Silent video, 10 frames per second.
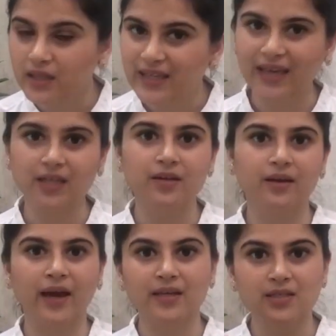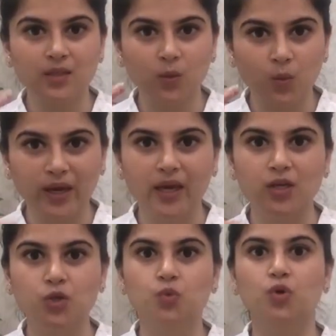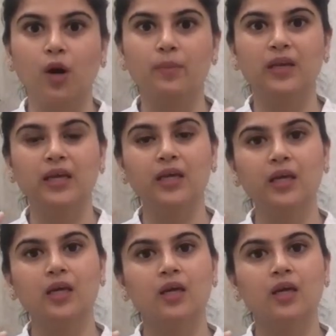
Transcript: Categorize the way you normally